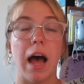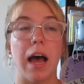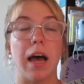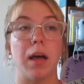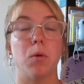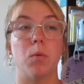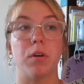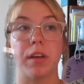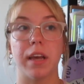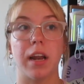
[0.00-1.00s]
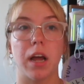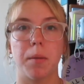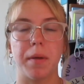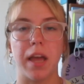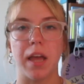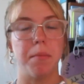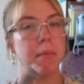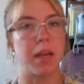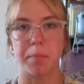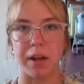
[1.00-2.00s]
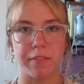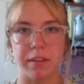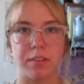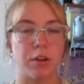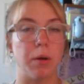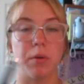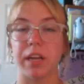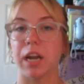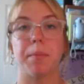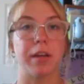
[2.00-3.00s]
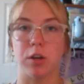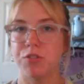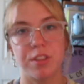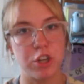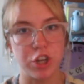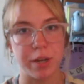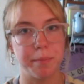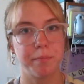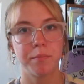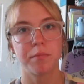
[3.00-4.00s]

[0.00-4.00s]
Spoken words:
I will get up and make breakfast, or I will get up and go to the gym.